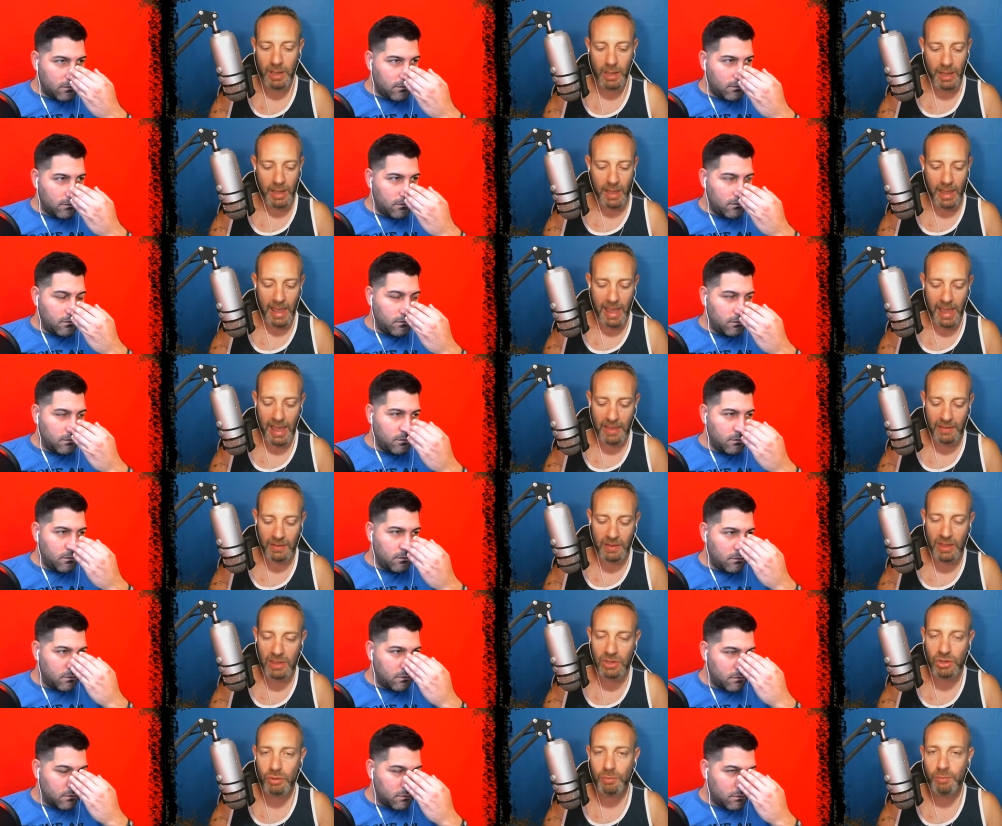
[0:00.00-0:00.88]
Speaker 1: and
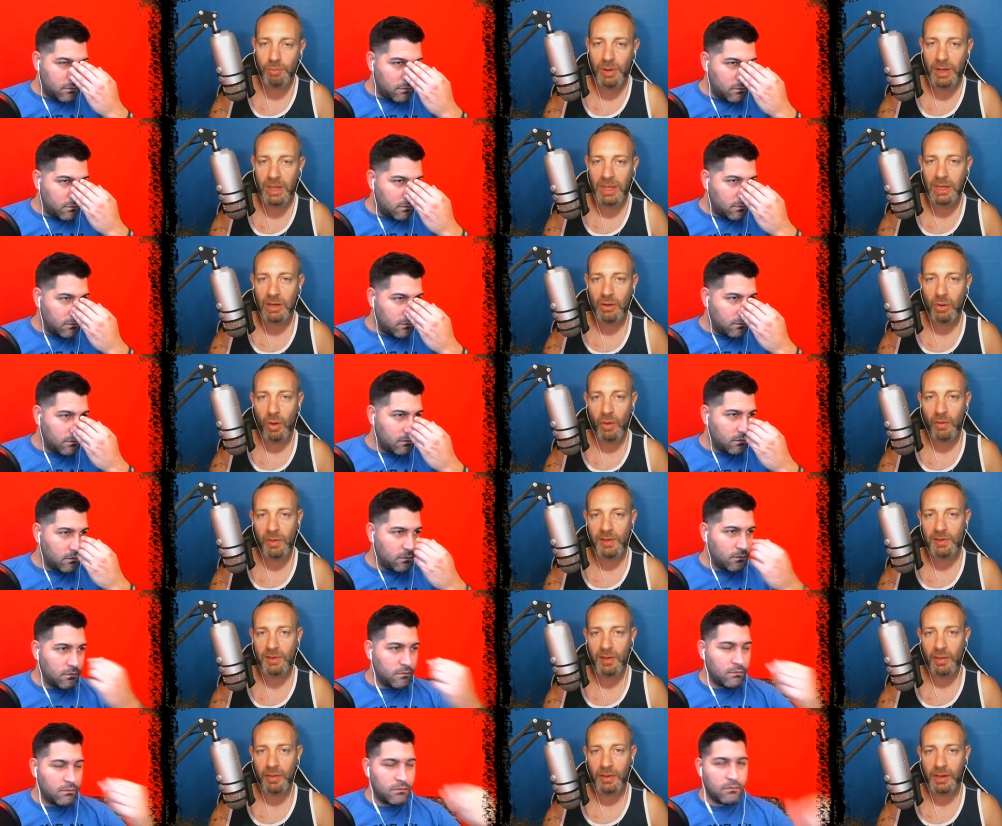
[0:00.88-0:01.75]
then you bring in all
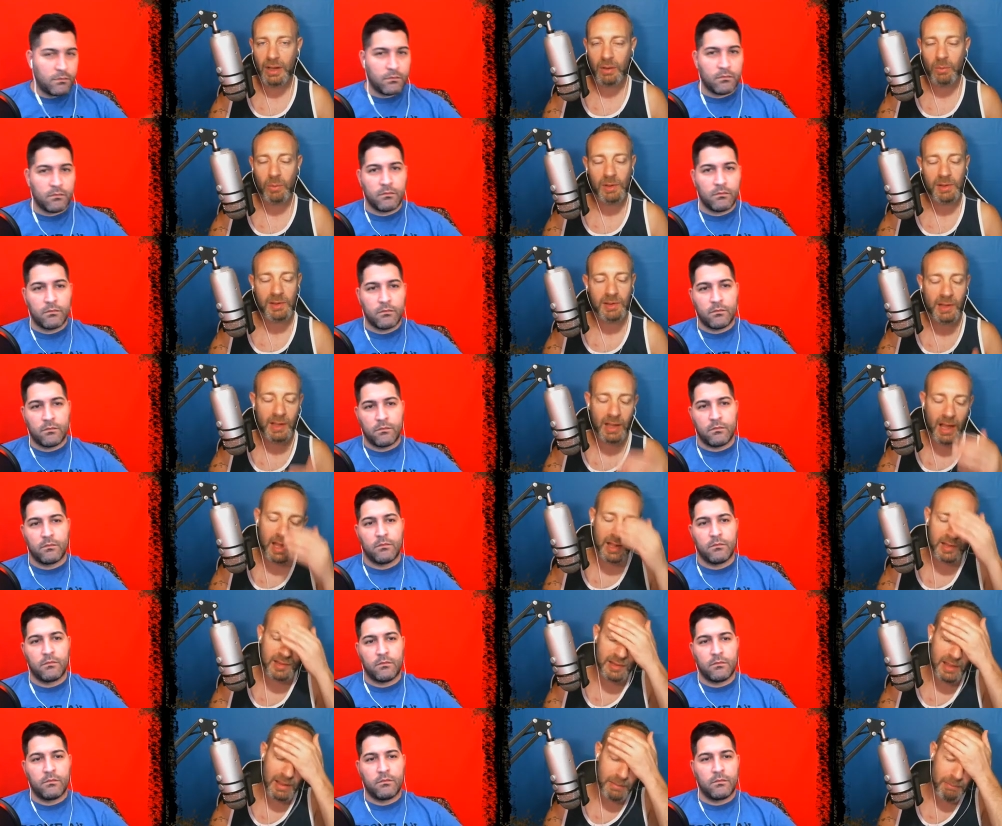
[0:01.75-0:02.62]
these other guys. What's the
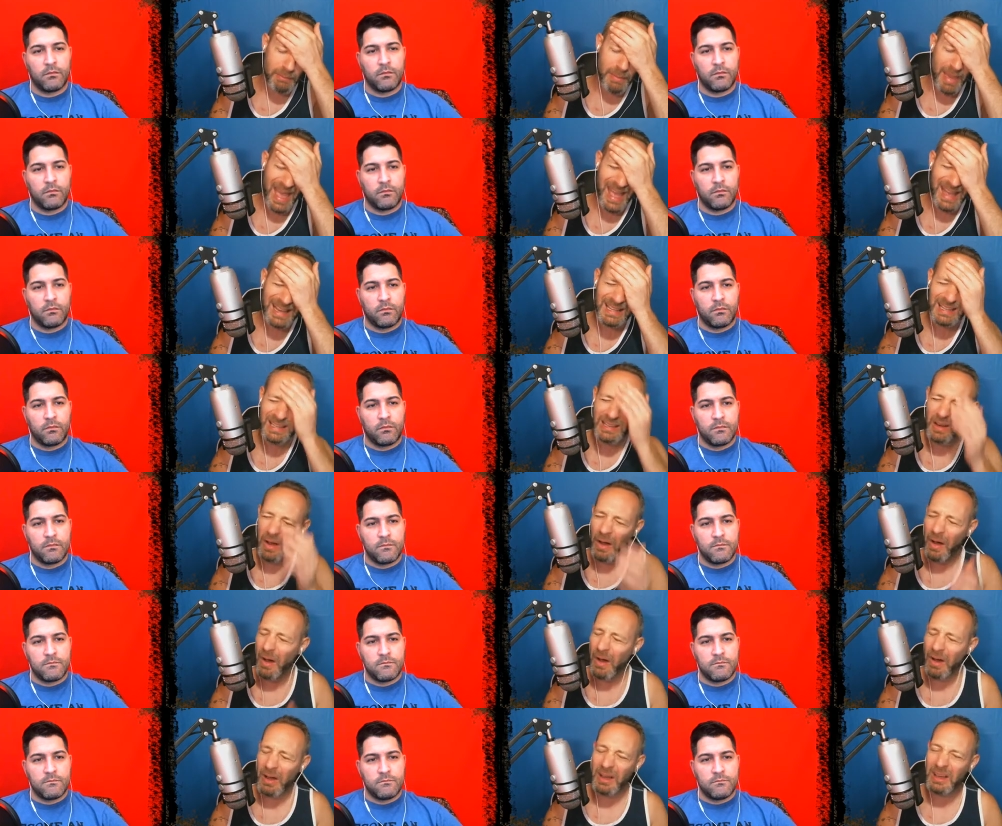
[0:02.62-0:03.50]
guy's name? Mad
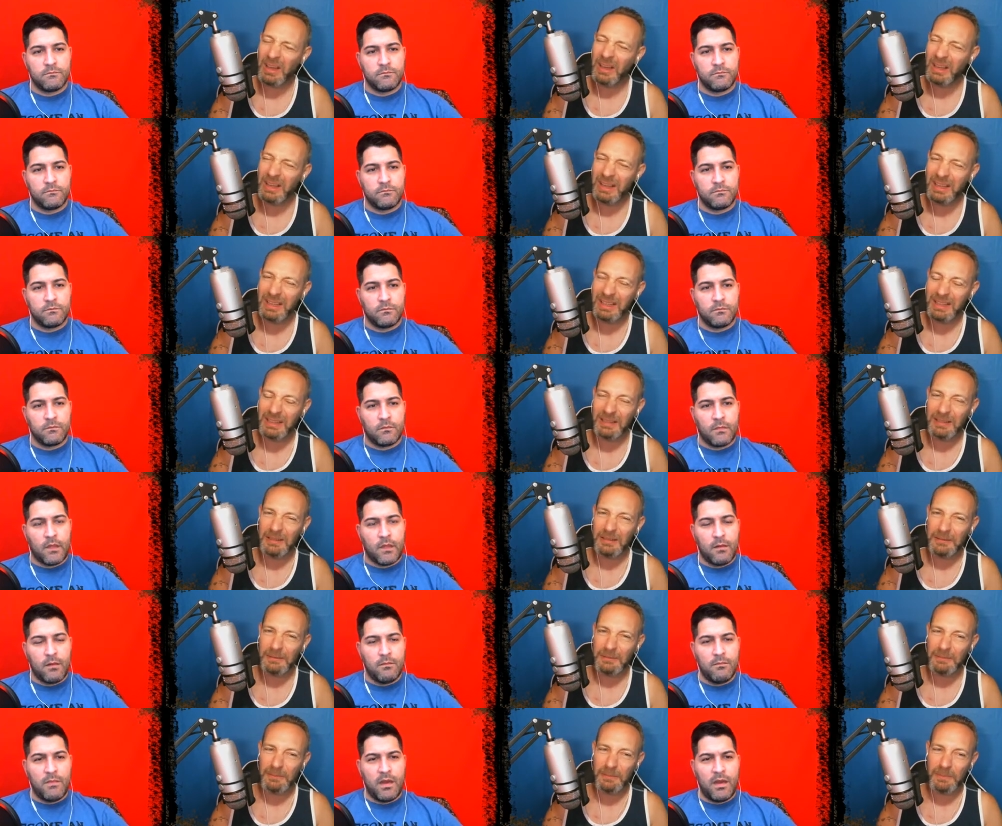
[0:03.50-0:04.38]
Dog?
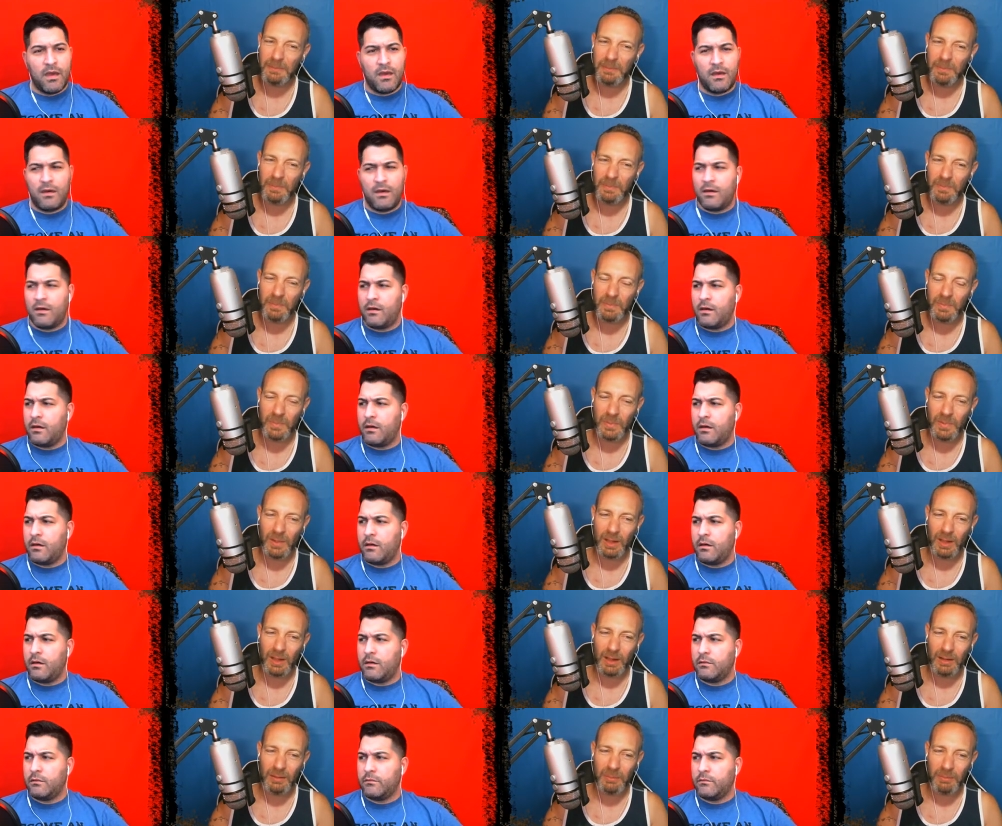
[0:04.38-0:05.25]
Speaker 2: Something
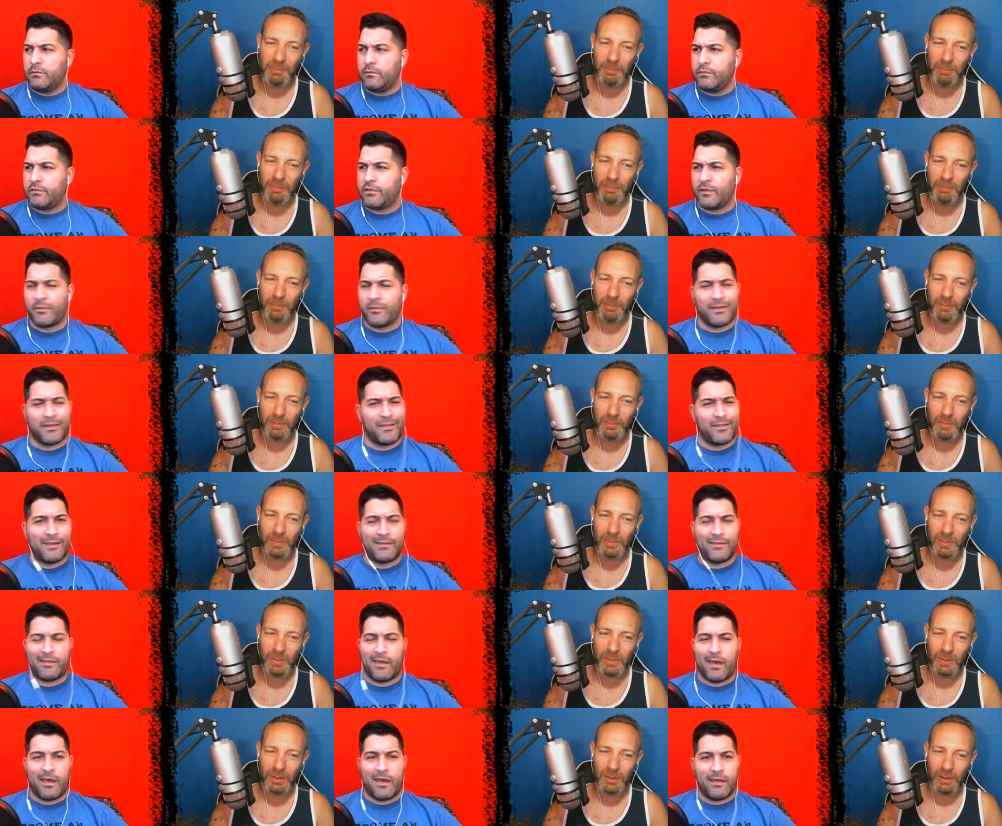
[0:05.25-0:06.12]
like
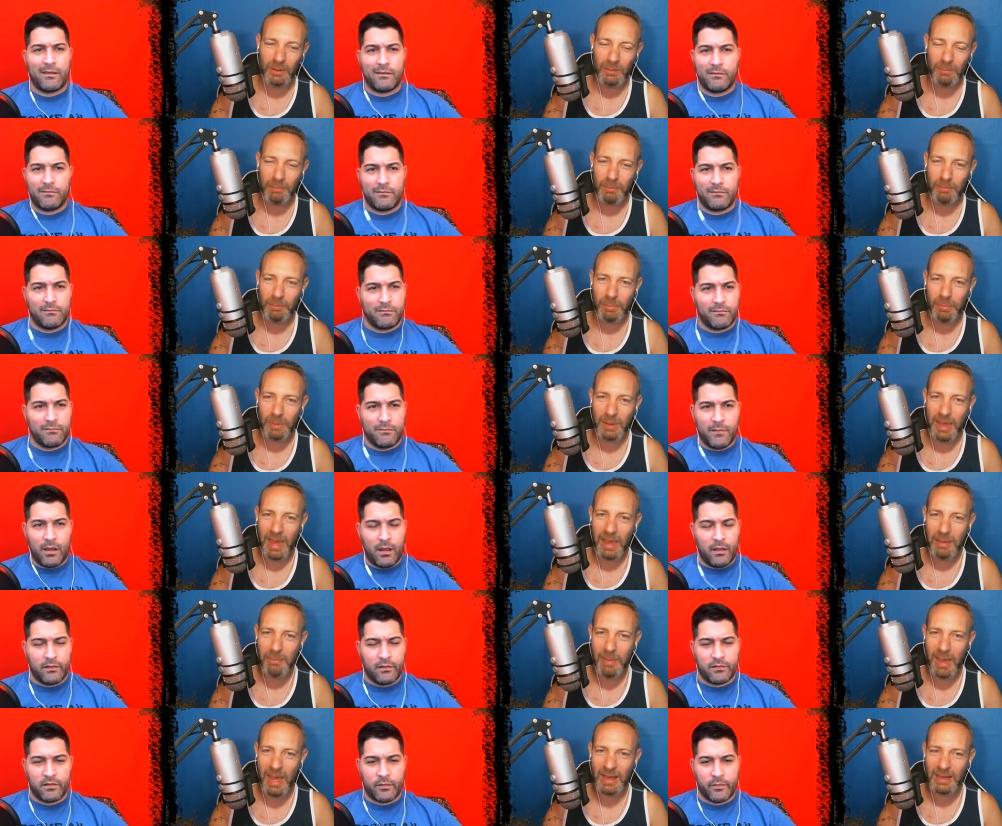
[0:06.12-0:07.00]
that.
Speaker 1: Yeah,
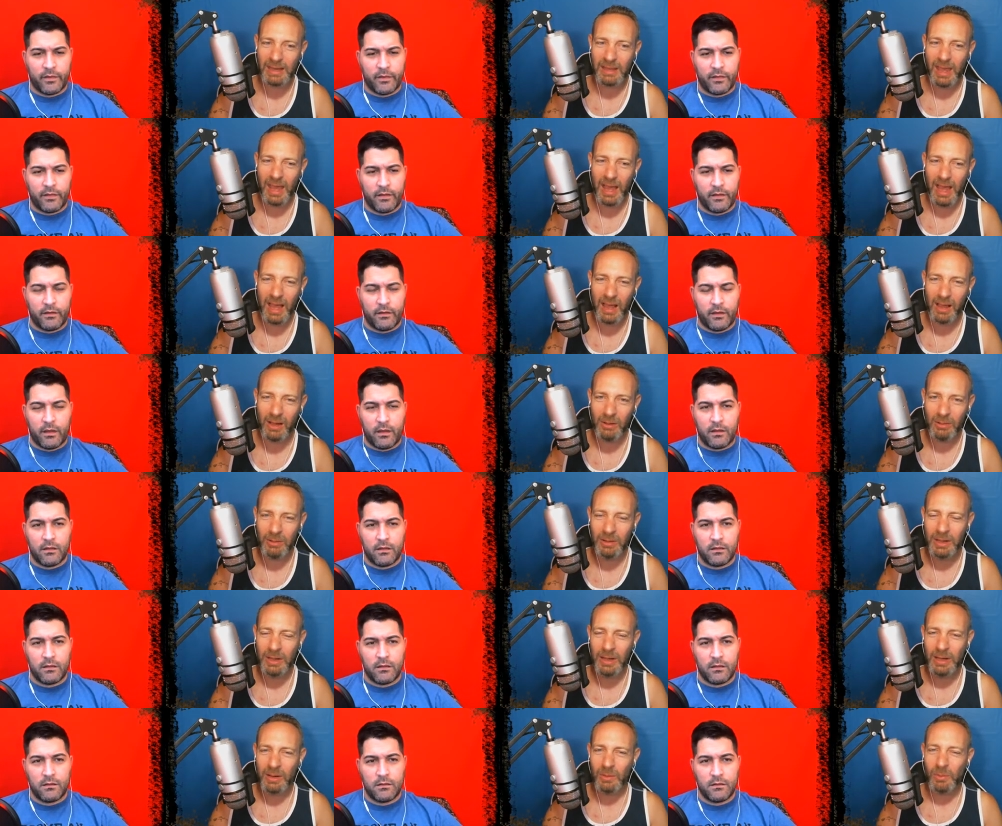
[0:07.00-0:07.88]
Mad Cow? Like that.
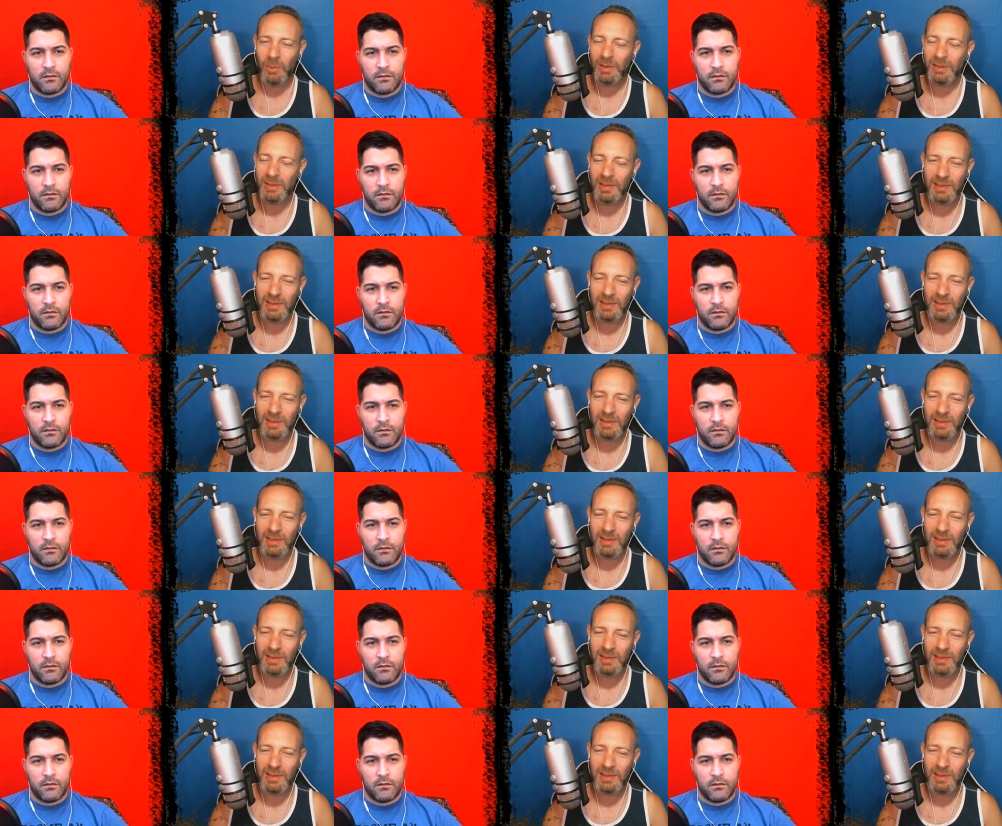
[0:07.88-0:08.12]
What's